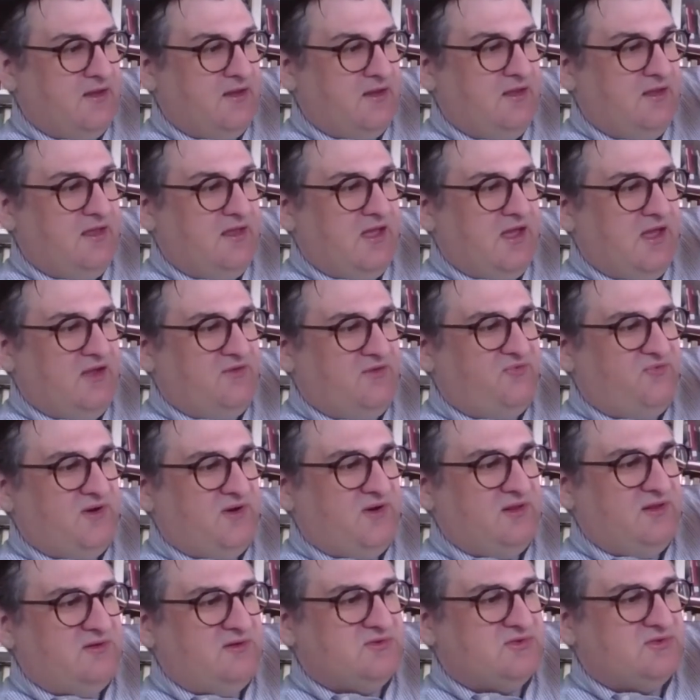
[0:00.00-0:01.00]
I felt a
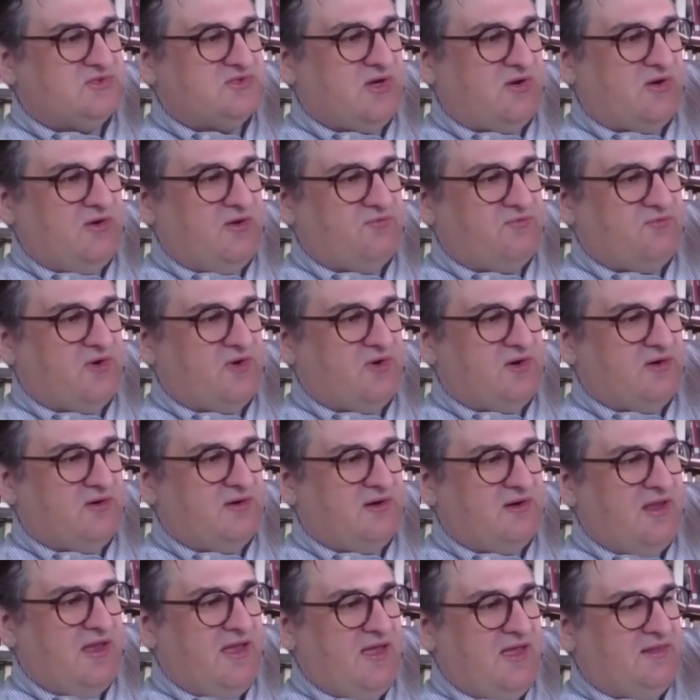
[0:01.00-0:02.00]
little sorry for her.
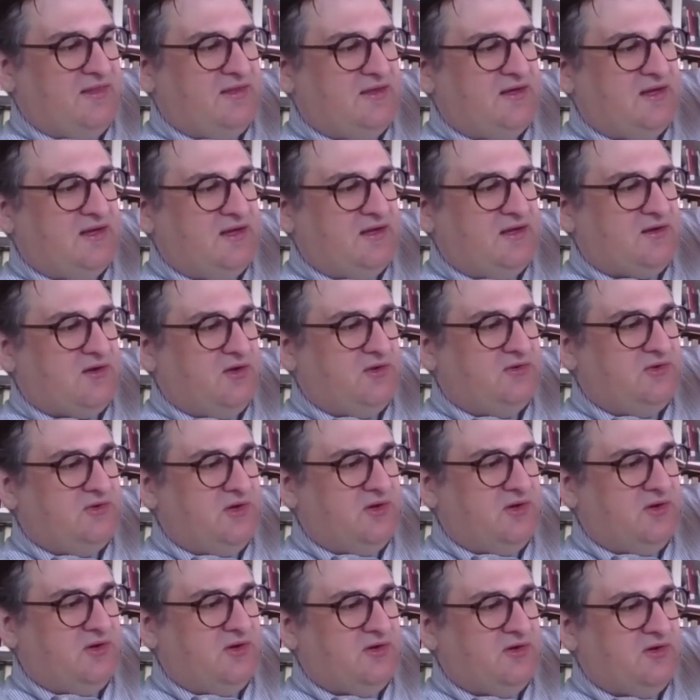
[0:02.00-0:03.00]
Ellen, I called to
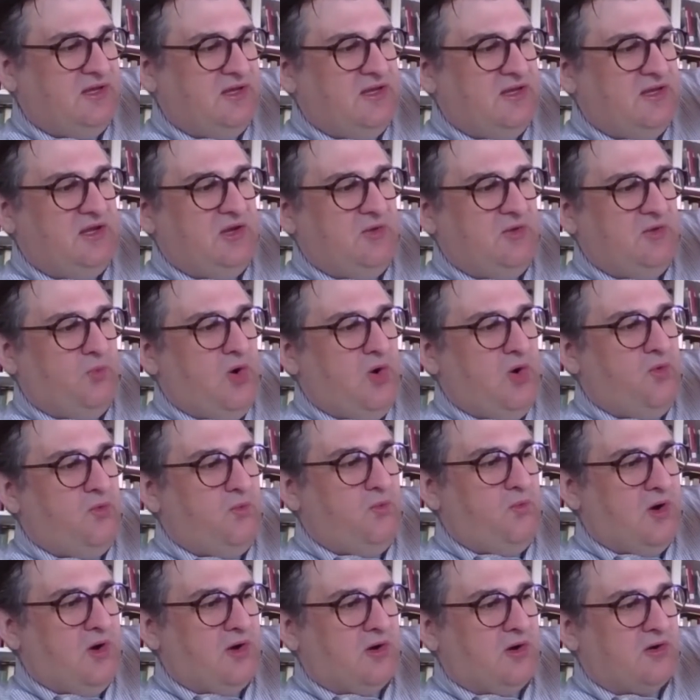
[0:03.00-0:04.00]
her, it won't
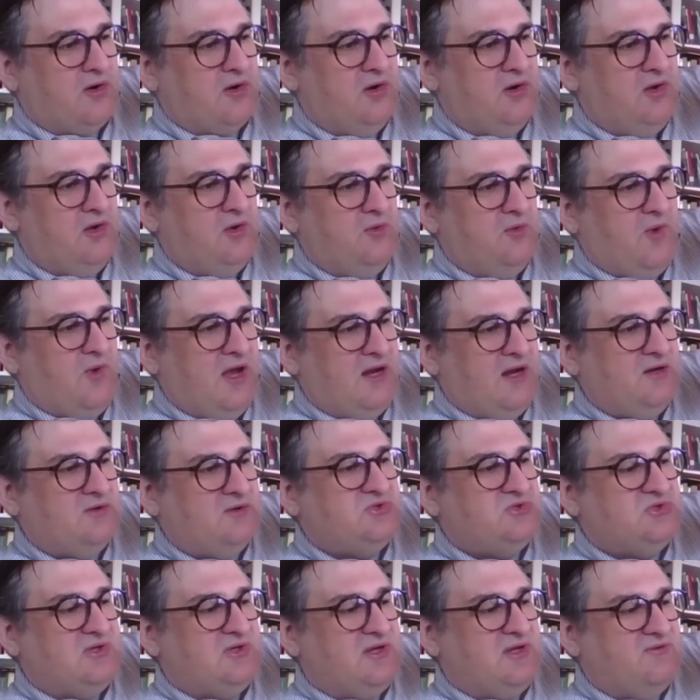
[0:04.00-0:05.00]
work. Why don't
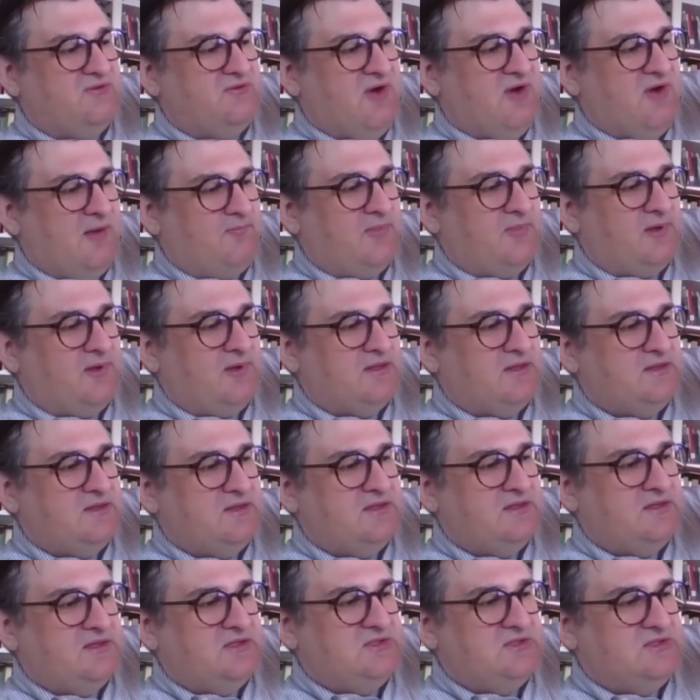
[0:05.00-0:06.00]
you give up?
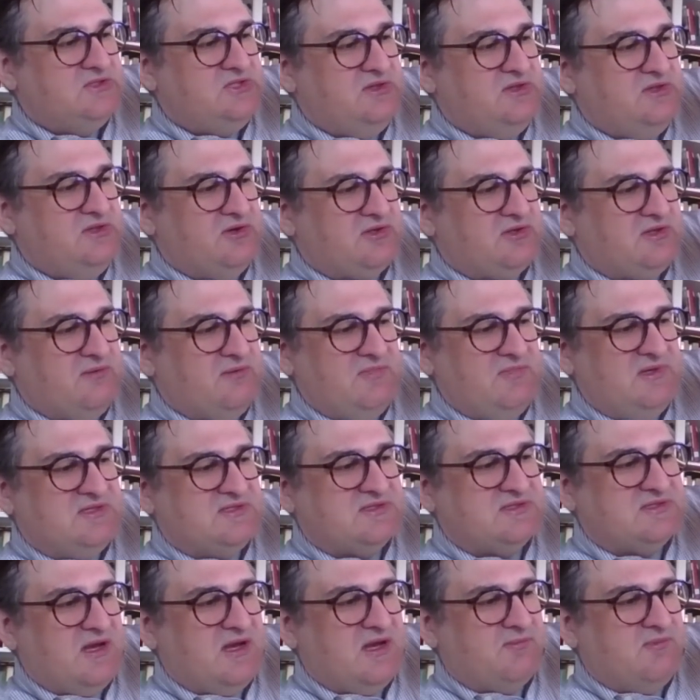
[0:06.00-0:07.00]
She looked at me
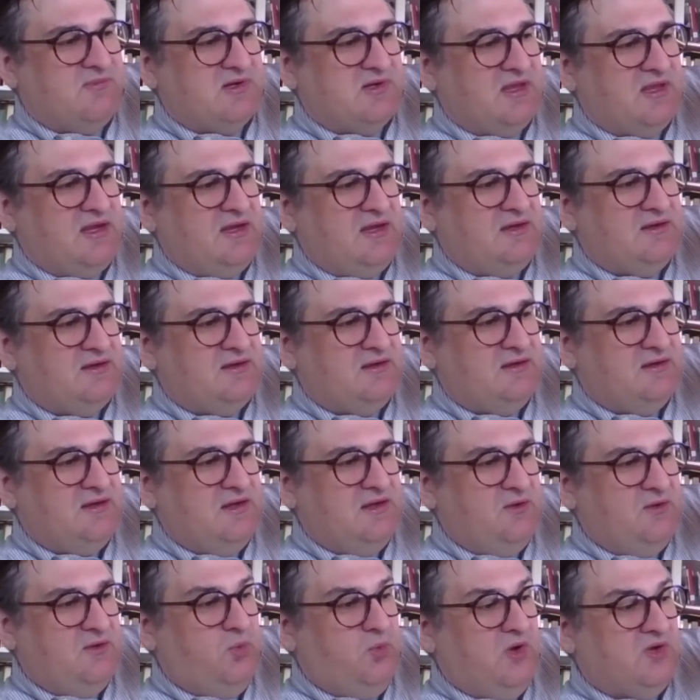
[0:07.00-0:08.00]
stubbornly.
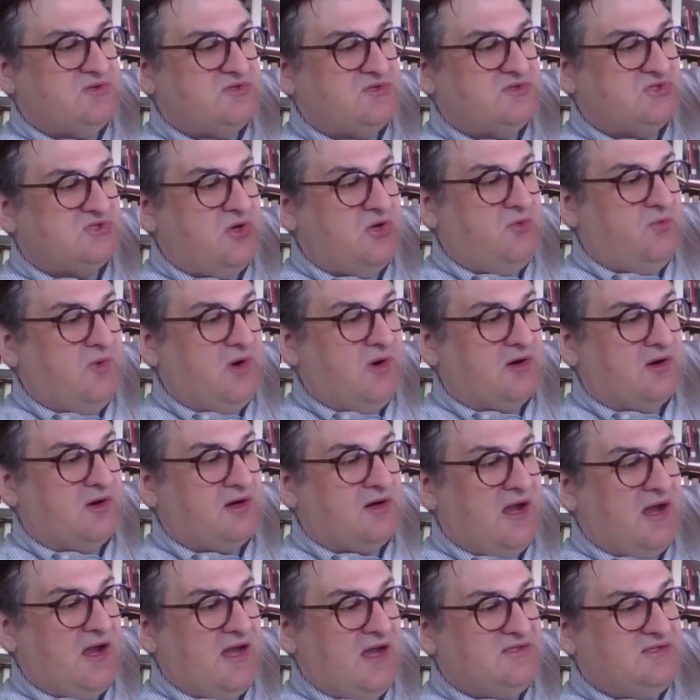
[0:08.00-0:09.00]
It will so work.
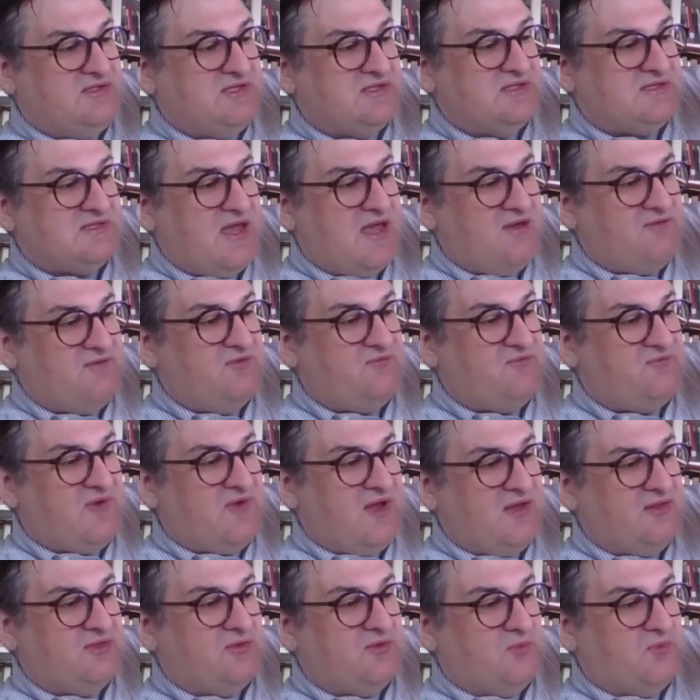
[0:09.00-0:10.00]
I just haven't
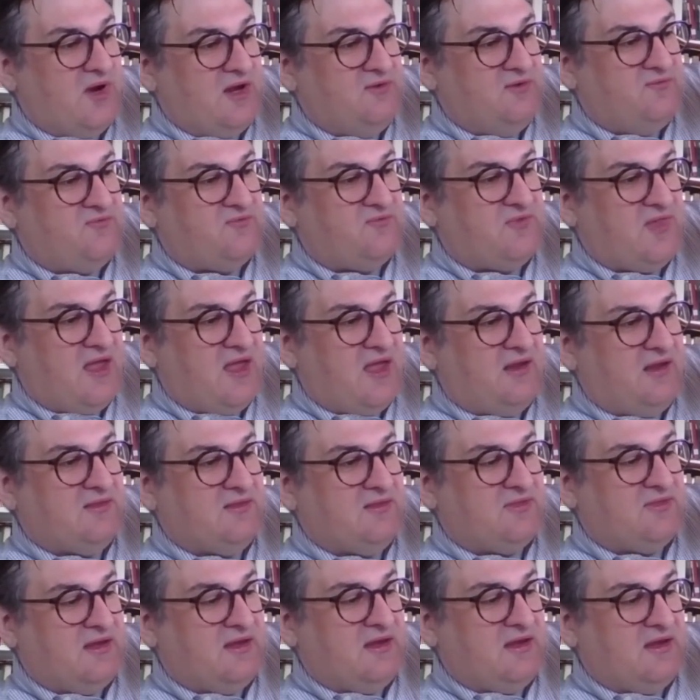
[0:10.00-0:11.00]
found the right flying
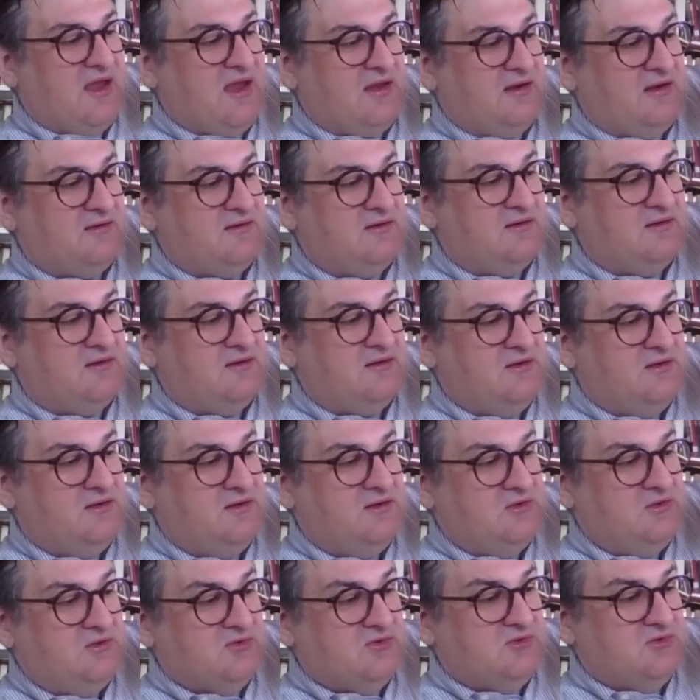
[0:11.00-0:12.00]
thing yet.
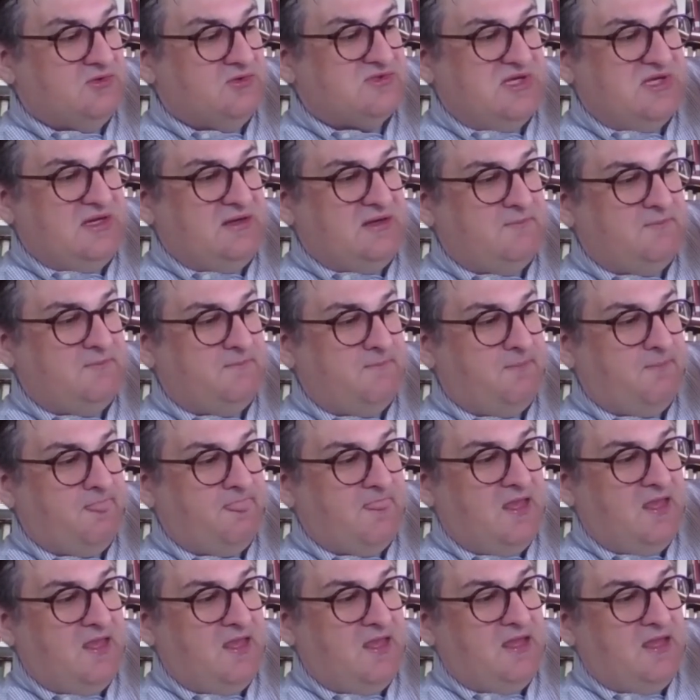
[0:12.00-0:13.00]
You'll see.
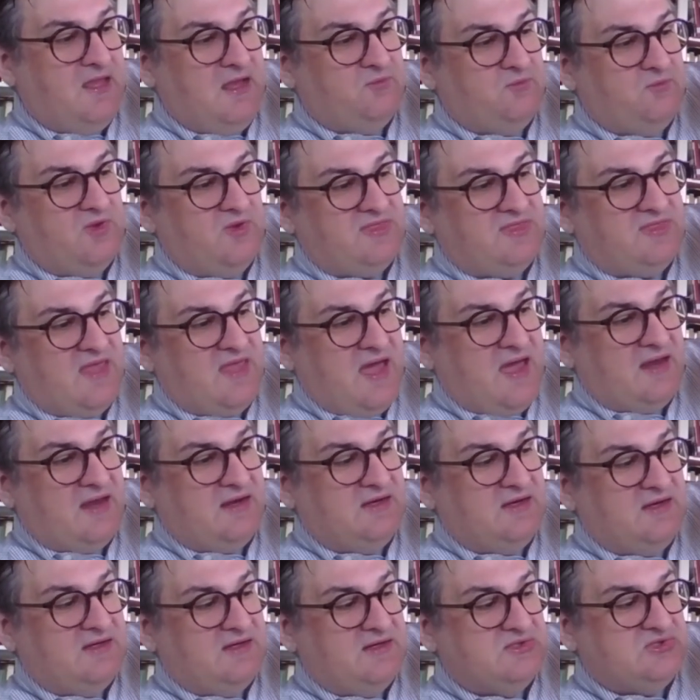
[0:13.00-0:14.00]
And with that,
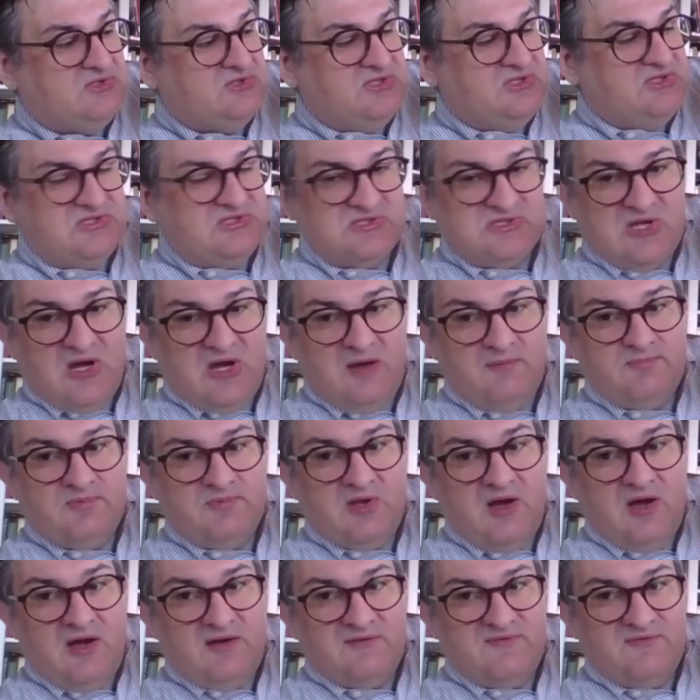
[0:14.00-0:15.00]
she stomped
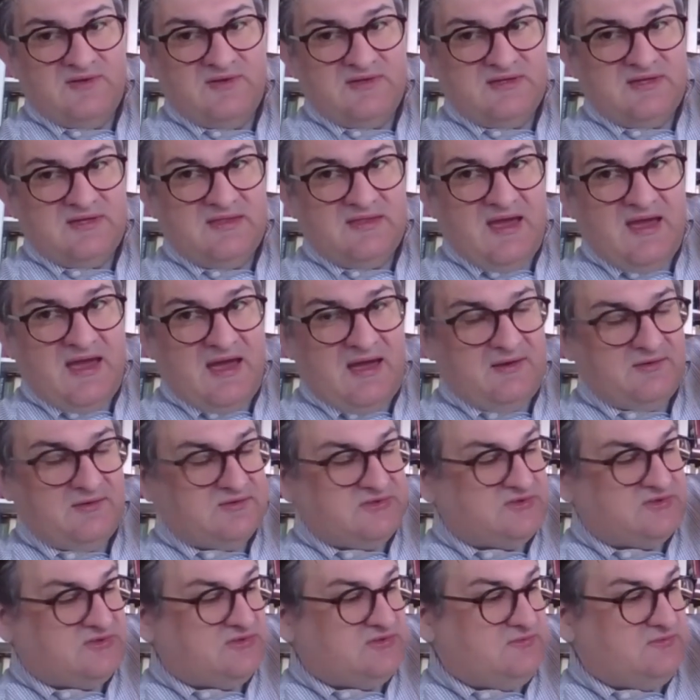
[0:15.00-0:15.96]
off into the house.